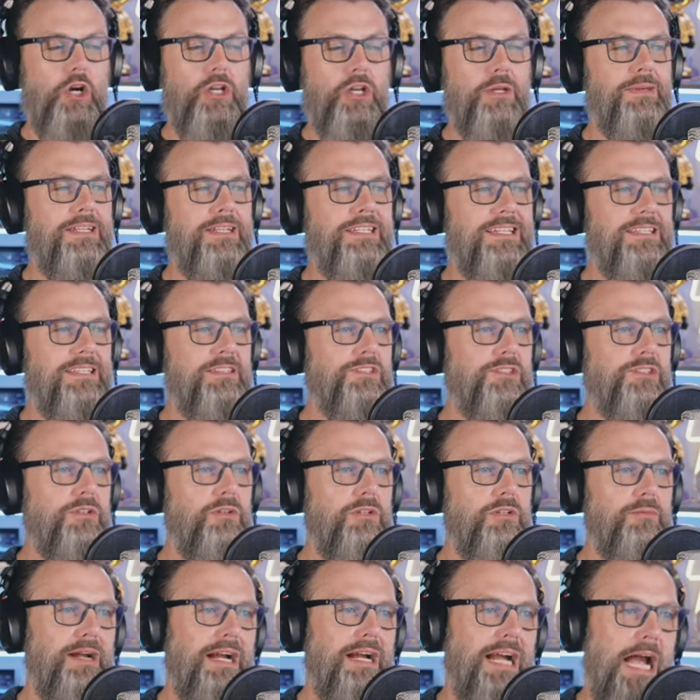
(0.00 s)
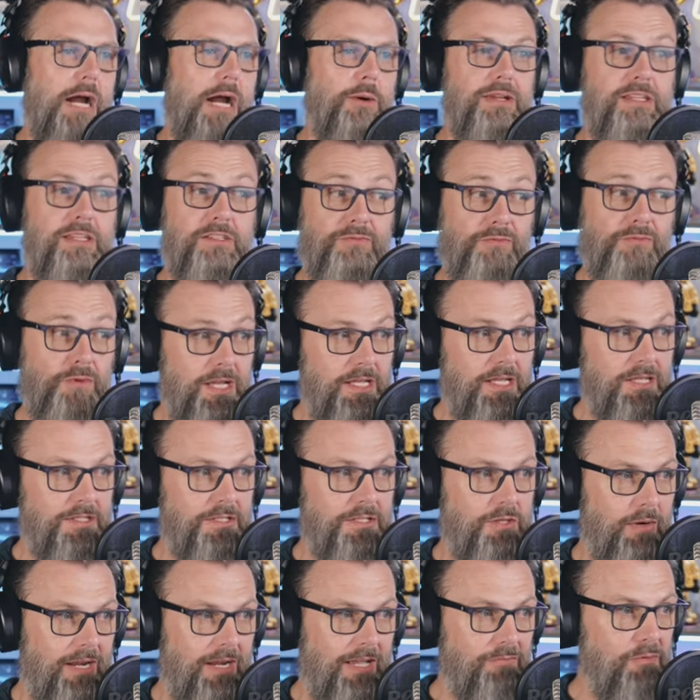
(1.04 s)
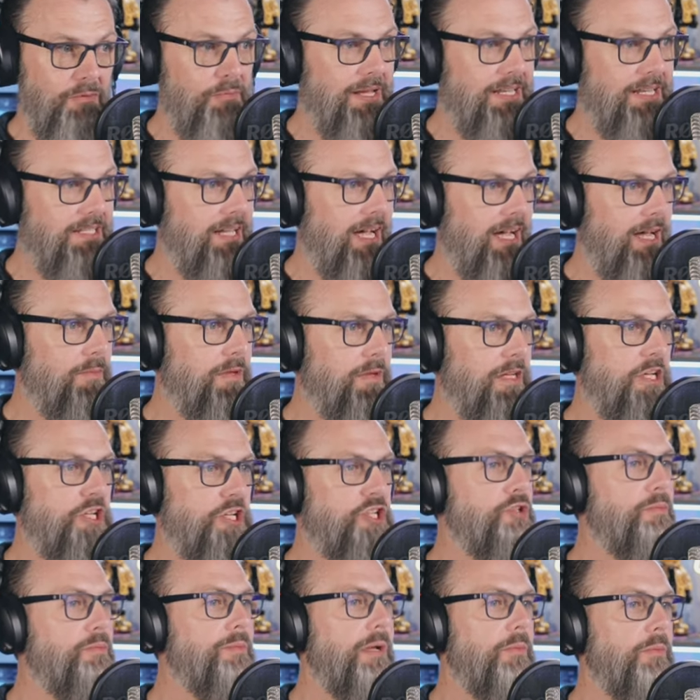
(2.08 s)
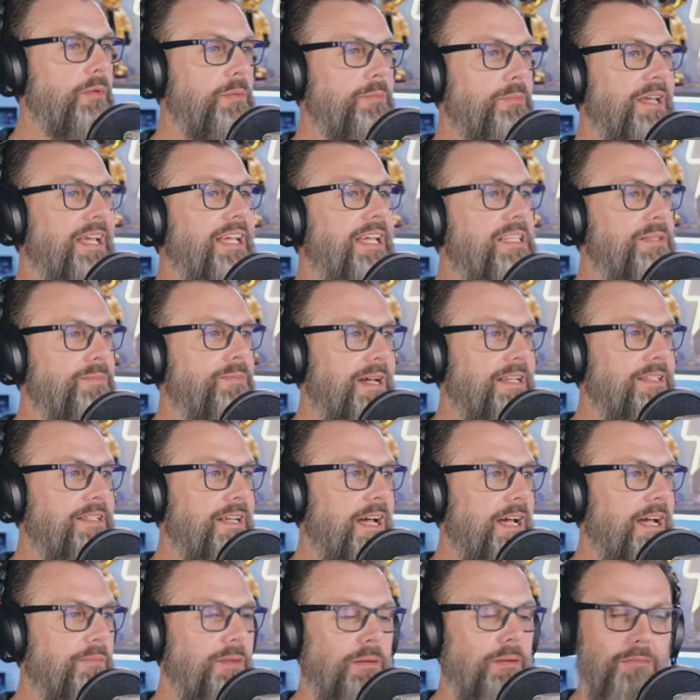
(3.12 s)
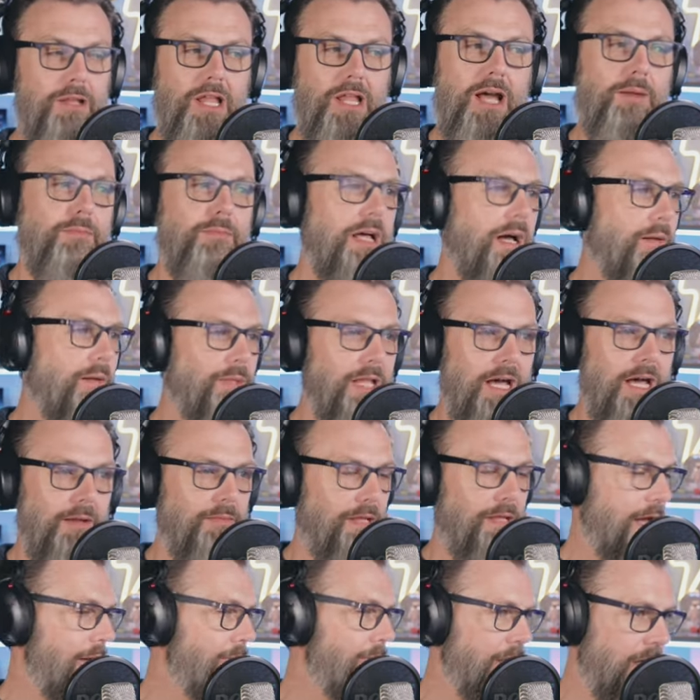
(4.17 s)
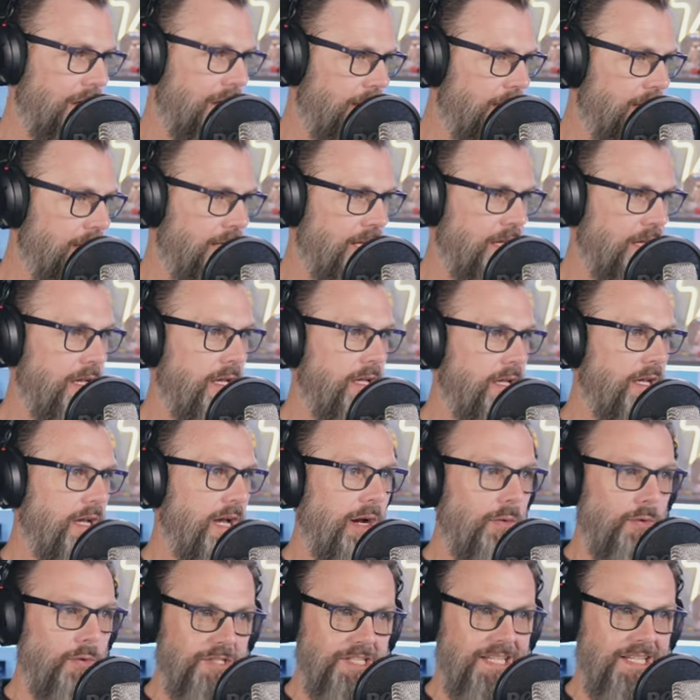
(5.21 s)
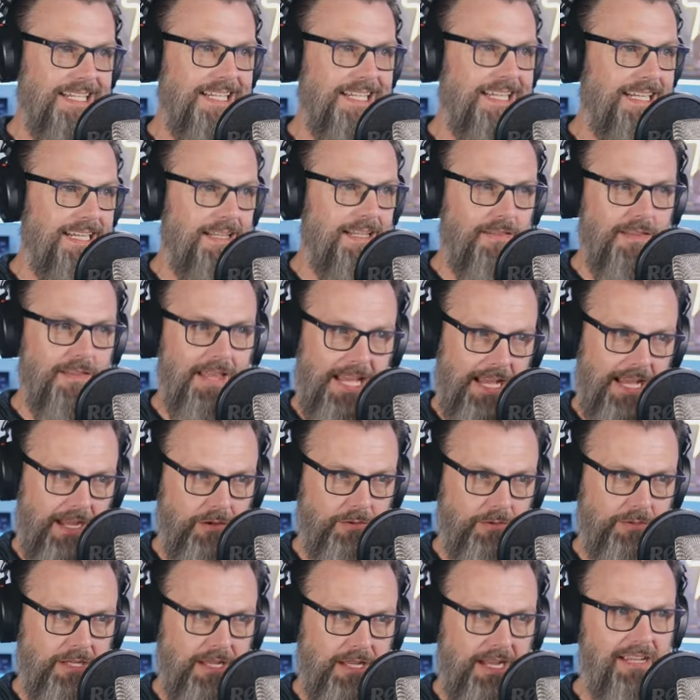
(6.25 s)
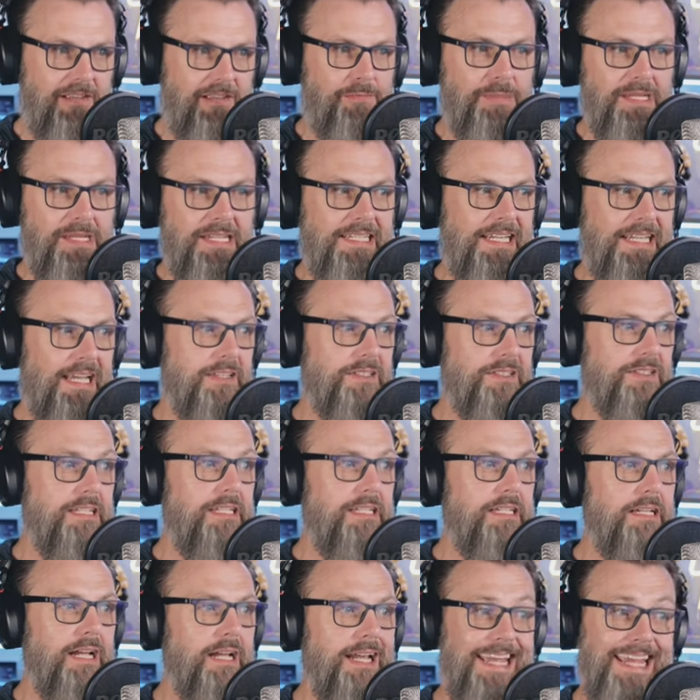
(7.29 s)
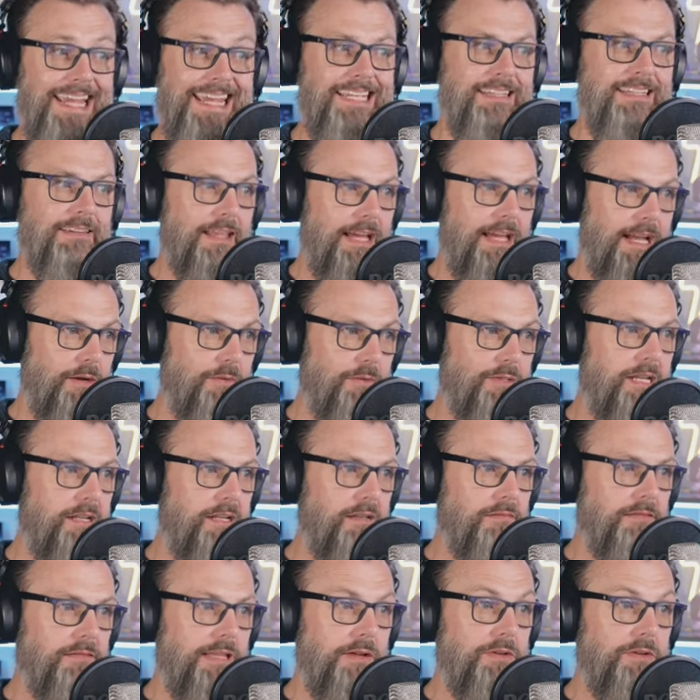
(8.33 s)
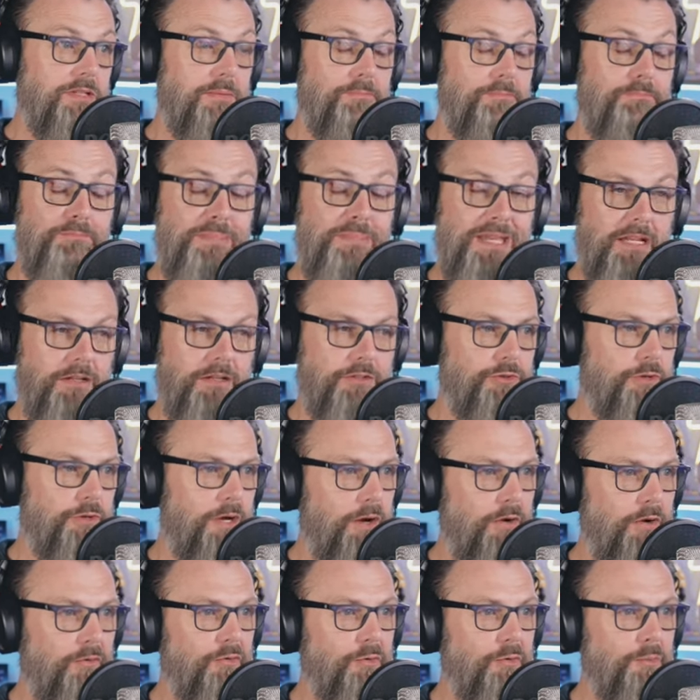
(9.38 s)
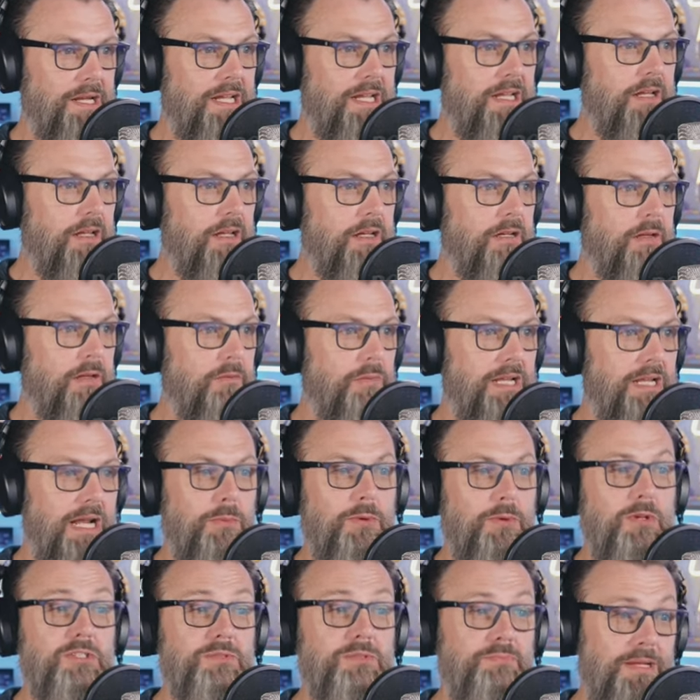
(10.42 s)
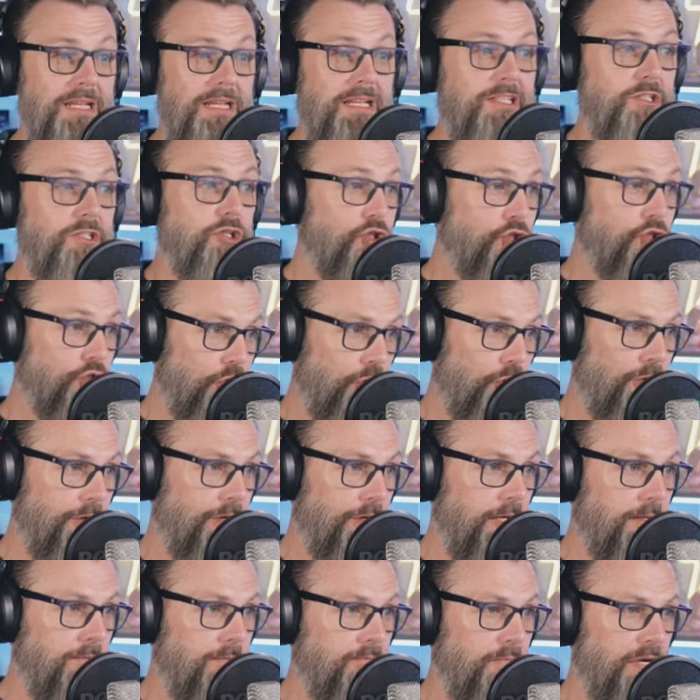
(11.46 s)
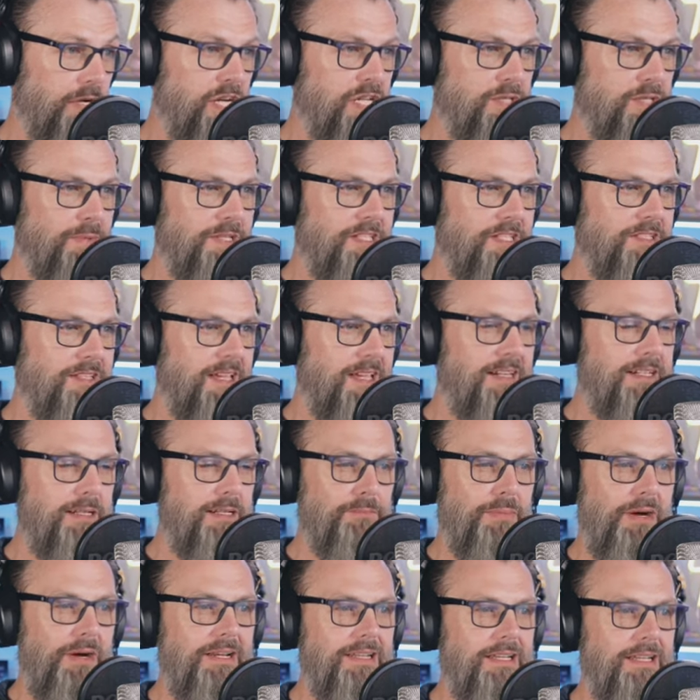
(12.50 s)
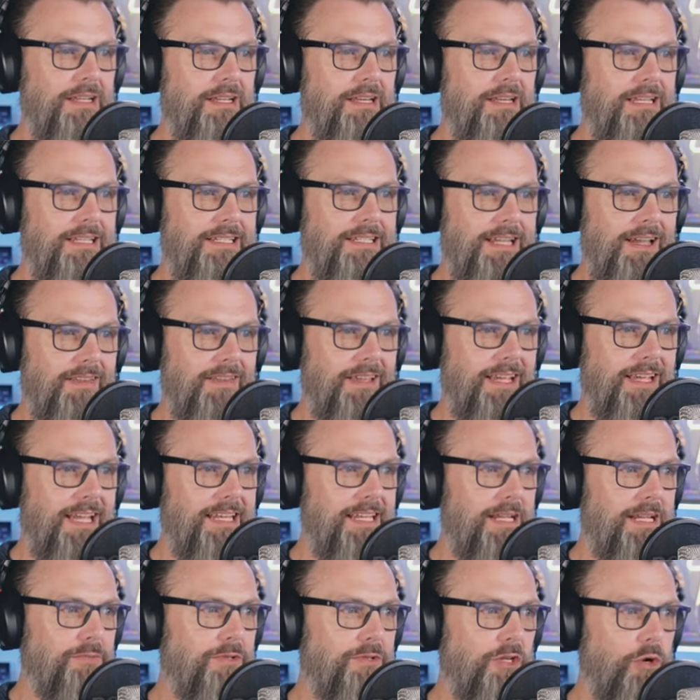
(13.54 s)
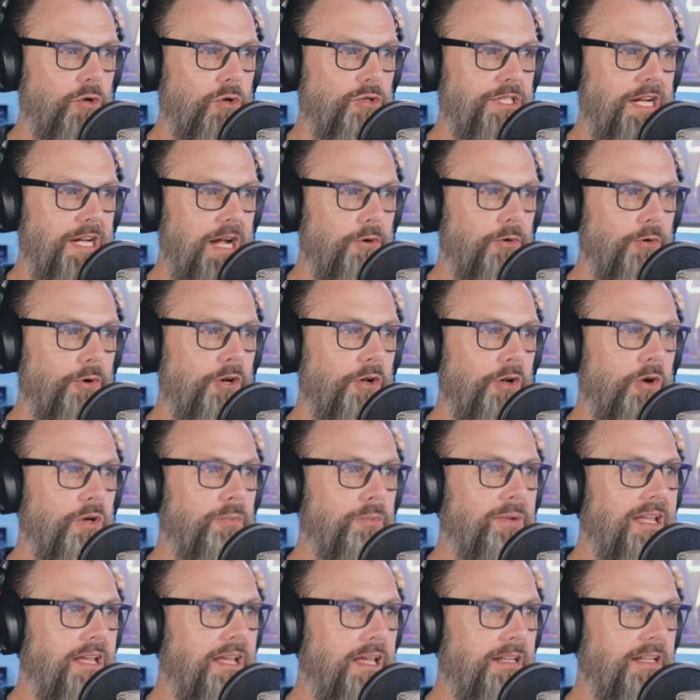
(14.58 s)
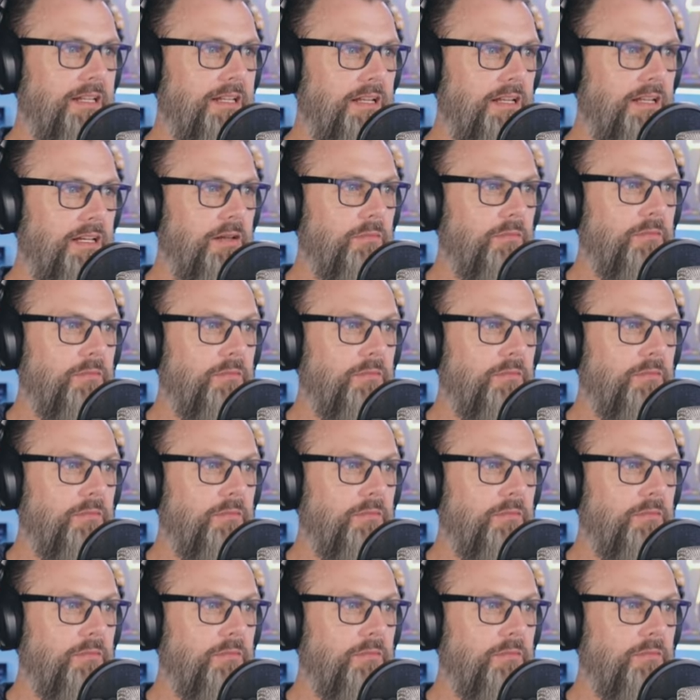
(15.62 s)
An argument ensued about how his friends don't have a bedtime and he should be able to pick his bedtime and blah, blah, blah, blah, blah. I wasn't getting loud. I have P T S D. I hate loud. Loud is a big trigger for me. But I was being stern. My husband decided to butt in, yelling at him to go shower and go to bed.